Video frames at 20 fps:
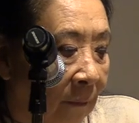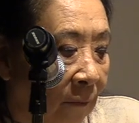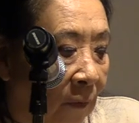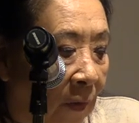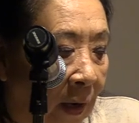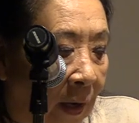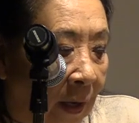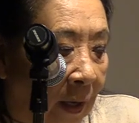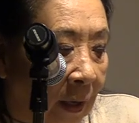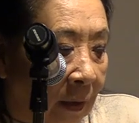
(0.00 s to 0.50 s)

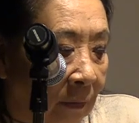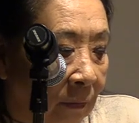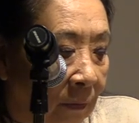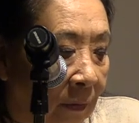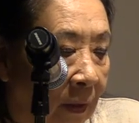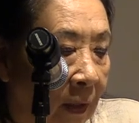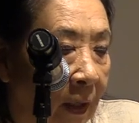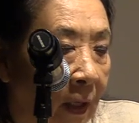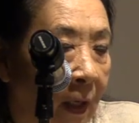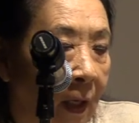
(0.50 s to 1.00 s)
Five.
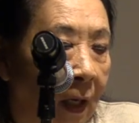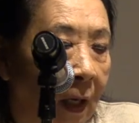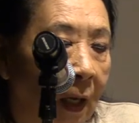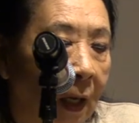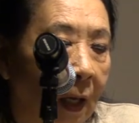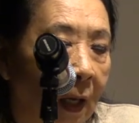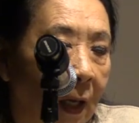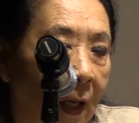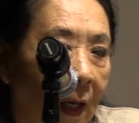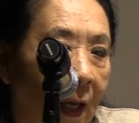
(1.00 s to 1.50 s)

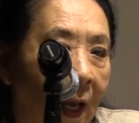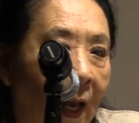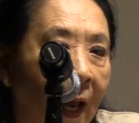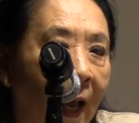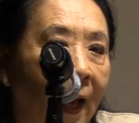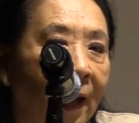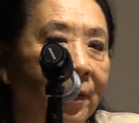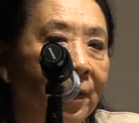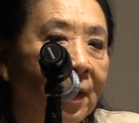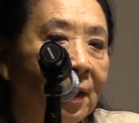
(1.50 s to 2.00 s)

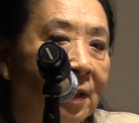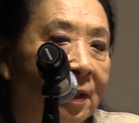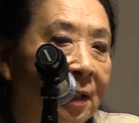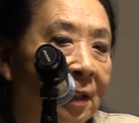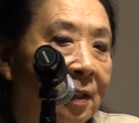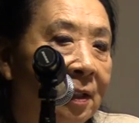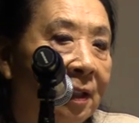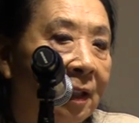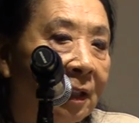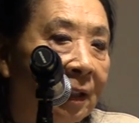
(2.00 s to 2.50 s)
And this
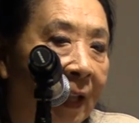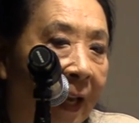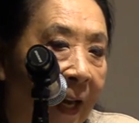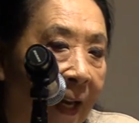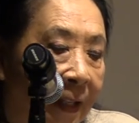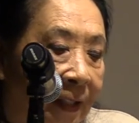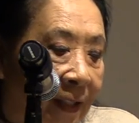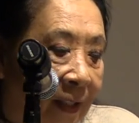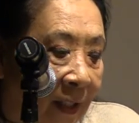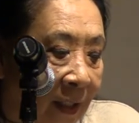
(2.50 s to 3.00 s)
is the
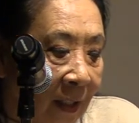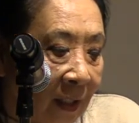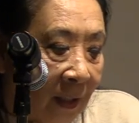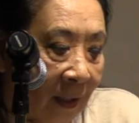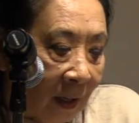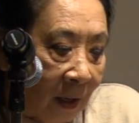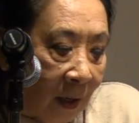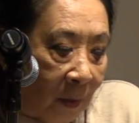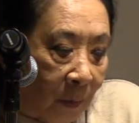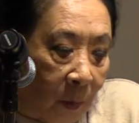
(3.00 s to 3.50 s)
last
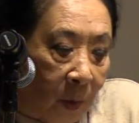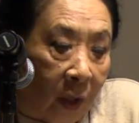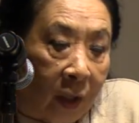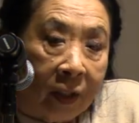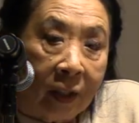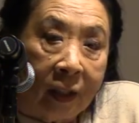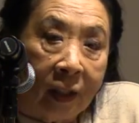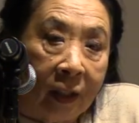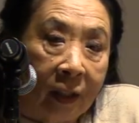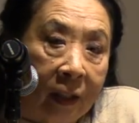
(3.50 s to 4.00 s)
thing I want
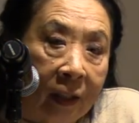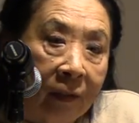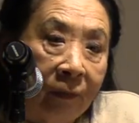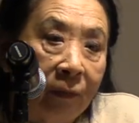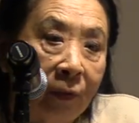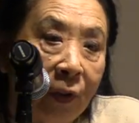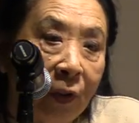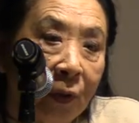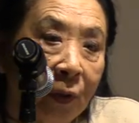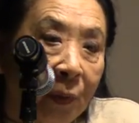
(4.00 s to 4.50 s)
to give
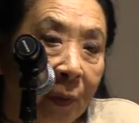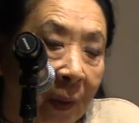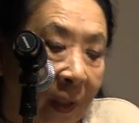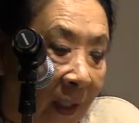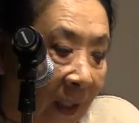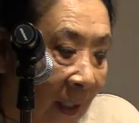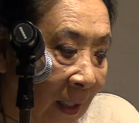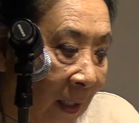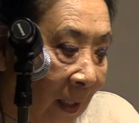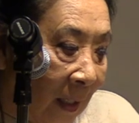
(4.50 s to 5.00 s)
you.
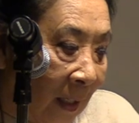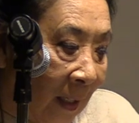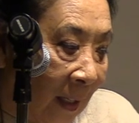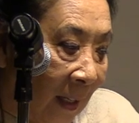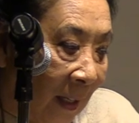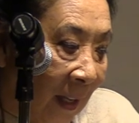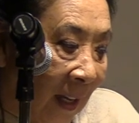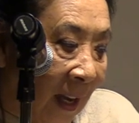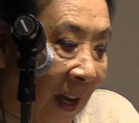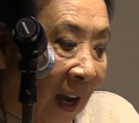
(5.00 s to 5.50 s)

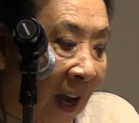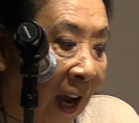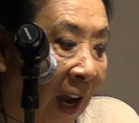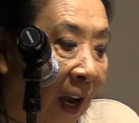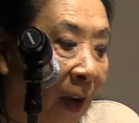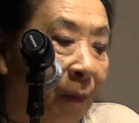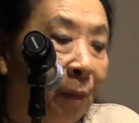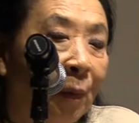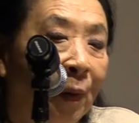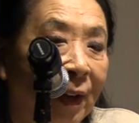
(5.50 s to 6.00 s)

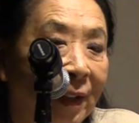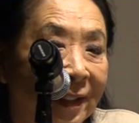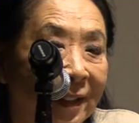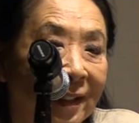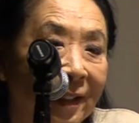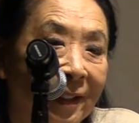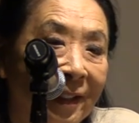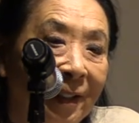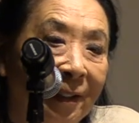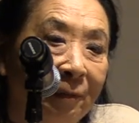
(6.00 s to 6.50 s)
I want
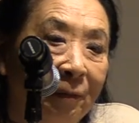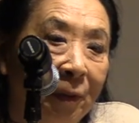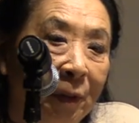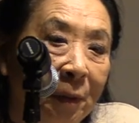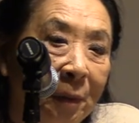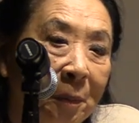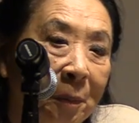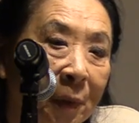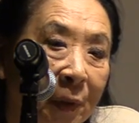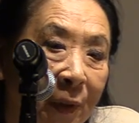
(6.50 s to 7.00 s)
to give
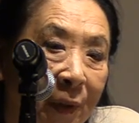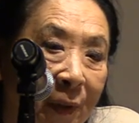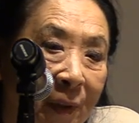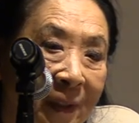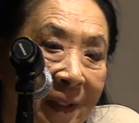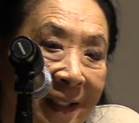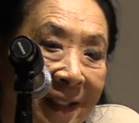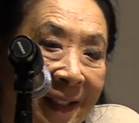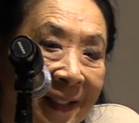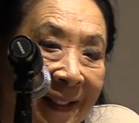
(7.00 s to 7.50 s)
you
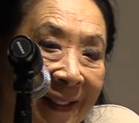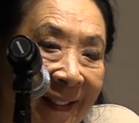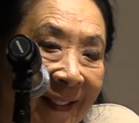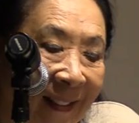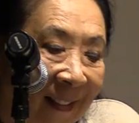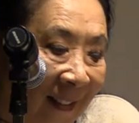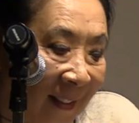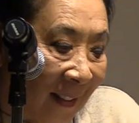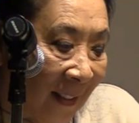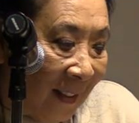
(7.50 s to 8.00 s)
words.
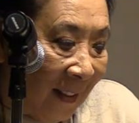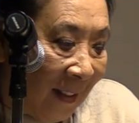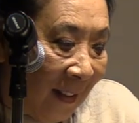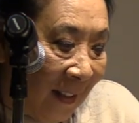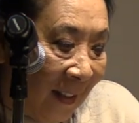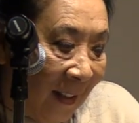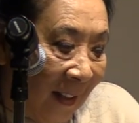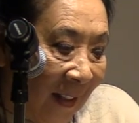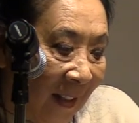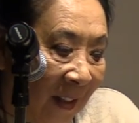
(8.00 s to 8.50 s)

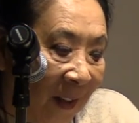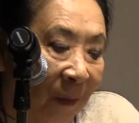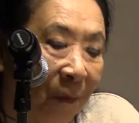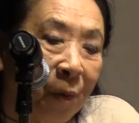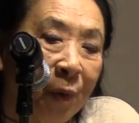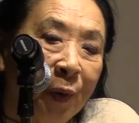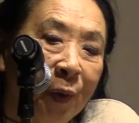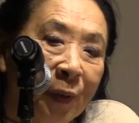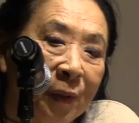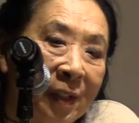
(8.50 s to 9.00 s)

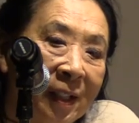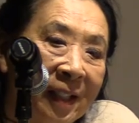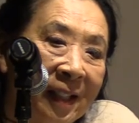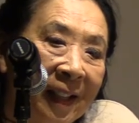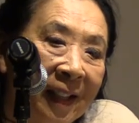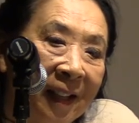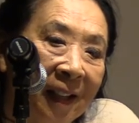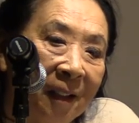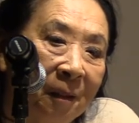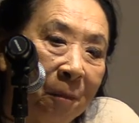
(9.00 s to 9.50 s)
Words
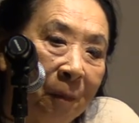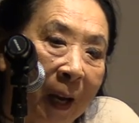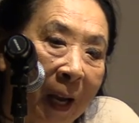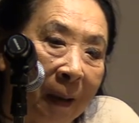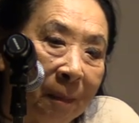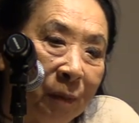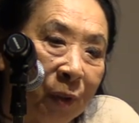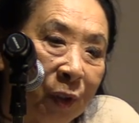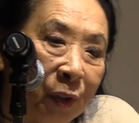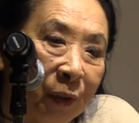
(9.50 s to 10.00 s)
that
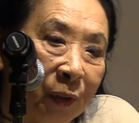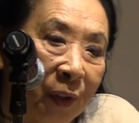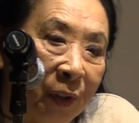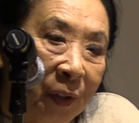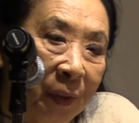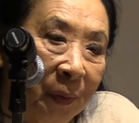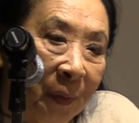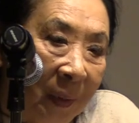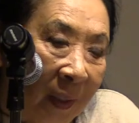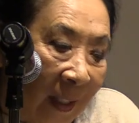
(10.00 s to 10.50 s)
enrapture
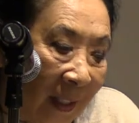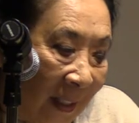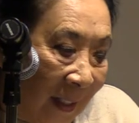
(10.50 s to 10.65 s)
you.